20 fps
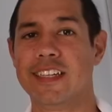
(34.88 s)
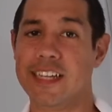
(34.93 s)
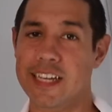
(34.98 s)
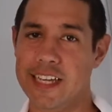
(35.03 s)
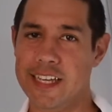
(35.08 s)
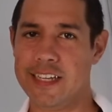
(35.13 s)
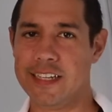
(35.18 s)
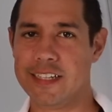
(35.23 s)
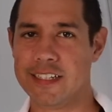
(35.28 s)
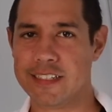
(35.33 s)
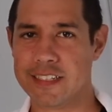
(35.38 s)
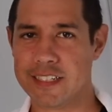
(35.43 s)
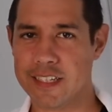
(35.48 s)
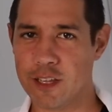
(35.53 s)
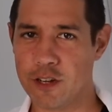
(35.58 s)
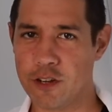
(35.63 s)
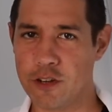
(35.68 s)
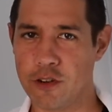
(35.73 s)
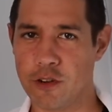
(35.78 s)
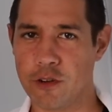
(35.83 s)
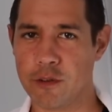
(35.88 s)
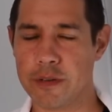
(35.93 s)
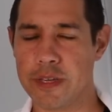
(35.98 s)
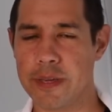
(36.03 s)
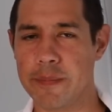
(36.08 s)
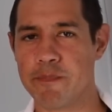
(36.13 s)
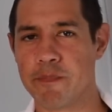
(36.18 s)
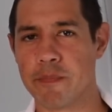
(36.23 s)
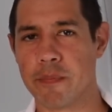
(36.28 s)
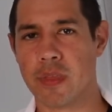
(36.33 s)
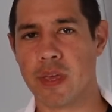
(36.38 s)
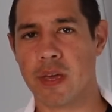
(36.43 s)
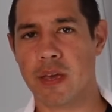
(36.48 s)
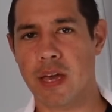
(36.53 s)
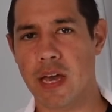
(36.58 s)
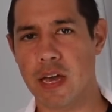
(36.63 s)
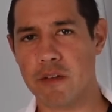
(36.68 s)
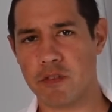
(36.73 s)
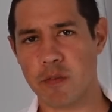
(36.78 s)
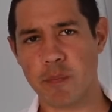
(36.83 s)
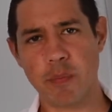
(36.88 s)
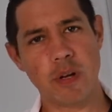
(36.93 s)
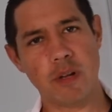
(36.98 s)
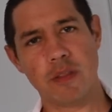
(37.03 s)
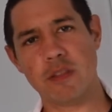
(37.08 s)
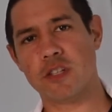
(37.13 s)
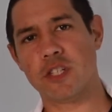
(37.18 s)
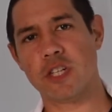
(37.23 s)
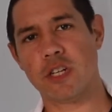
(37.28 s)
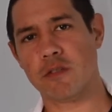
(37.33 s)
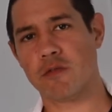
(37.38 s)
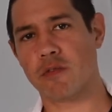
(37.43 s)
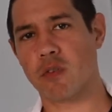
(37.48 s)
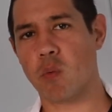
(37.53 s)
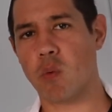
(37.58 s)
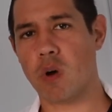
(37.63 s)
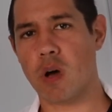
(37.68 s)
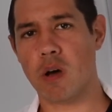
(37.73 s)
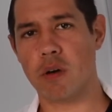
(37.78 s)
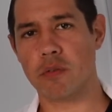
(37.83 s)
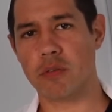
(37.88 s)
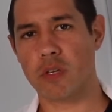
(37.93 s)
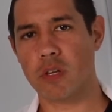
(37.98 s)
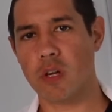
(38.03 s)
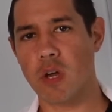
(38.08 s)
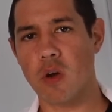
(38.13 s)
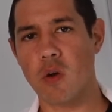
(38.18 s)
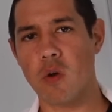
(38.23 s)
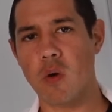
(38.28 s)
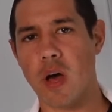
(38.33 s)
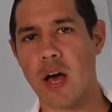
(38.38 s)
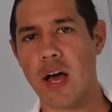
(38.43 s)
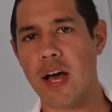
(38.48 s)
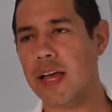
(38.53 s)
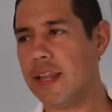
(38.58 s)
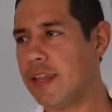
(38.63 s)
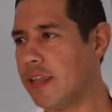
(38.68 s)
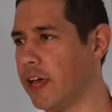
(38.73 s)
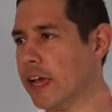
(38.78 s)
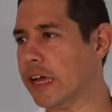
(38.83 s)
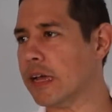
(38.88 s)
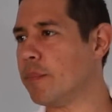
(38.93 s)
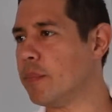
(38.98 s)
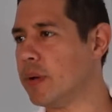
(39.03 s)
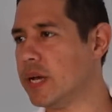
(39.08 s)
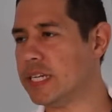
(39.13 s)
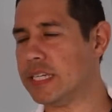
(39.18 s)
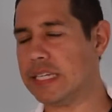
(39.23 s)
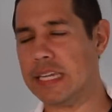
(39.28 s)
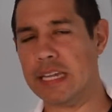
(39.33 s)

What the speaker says: G'day, Dylan O'Donnell here. If you've been on this channel for a while, you know I like my